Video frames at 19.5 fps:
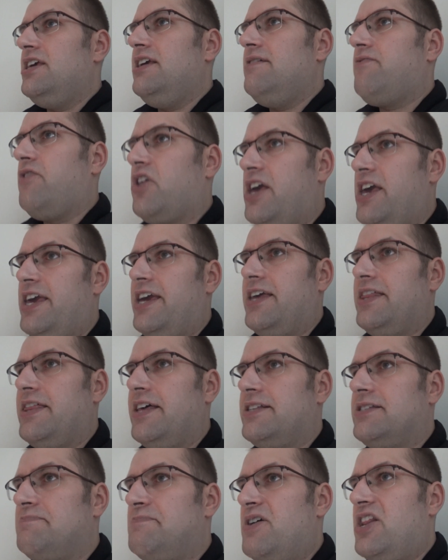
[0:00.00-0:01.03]
evil king
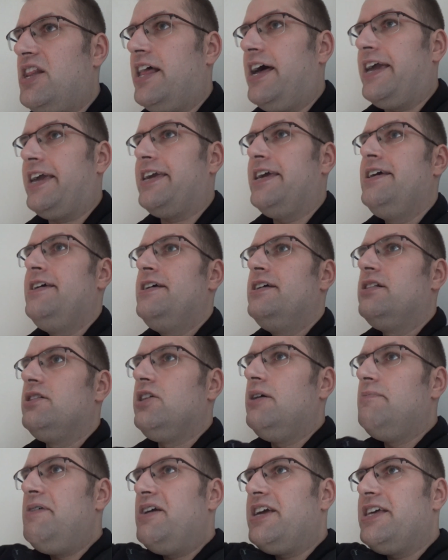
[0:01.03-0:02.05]
that's been like
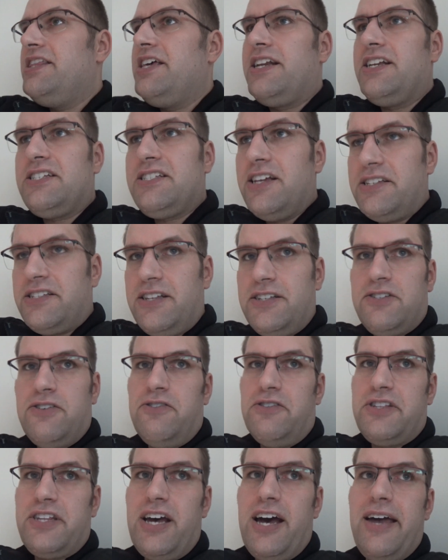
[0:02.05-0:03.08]
looming in the distance this
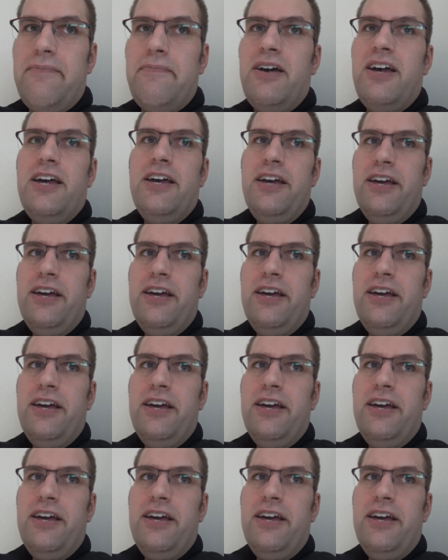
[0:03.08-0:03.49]
whole time.